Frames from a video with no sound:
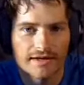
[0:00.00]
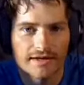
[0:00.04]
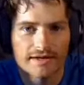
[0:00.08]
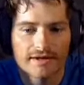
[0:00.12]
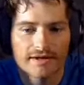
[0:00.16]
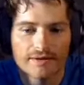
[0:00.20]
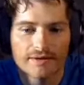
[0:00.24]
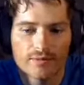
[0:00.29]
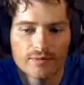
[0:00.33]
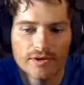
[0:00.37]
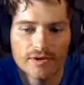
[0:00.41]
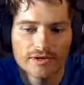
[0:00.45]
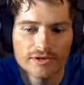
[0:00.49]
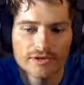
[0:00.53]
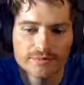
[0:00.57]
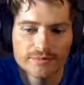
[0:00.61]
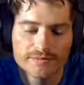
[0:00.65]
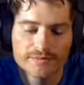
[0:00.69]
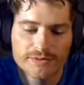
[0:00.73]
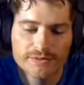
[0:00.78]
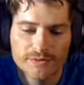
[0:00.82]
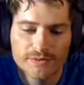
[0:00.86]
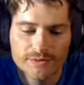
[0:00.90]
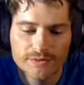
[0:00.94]

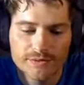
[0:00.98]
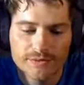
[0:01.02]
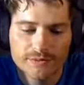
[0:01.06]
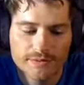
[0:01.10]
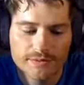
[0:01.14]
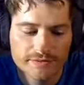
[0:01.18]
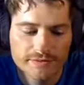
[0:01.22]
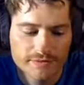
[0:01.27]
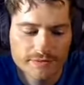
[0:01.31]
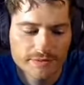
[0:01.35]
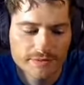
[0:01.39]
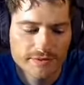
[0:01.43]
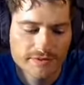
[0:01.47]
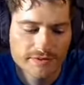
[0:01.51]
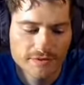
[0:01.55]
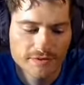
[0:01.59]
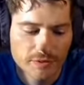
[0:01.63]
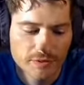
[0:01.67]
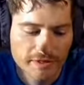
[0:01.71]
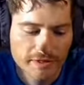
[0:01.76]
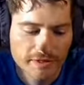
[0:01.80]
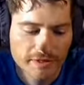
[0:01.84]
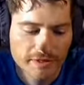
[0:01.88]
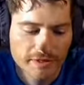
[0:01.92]
Welcome to
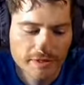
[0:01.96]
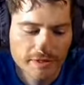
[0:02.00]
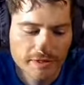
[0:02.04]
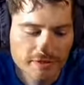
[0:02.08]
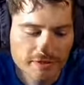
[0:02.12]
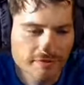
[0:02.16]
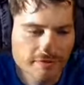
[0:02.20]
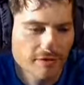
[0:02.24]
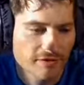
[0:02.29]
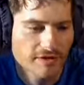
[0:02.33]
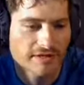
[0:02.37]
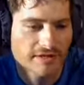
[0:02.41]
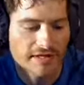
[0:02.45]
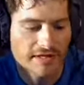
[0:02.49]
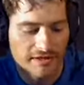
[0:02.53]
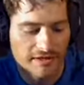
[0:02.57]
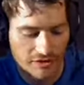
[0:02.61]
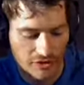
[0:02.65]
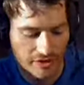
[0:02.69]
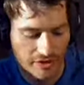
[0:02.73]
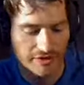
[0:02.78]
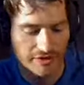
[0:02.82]
this UX of online learning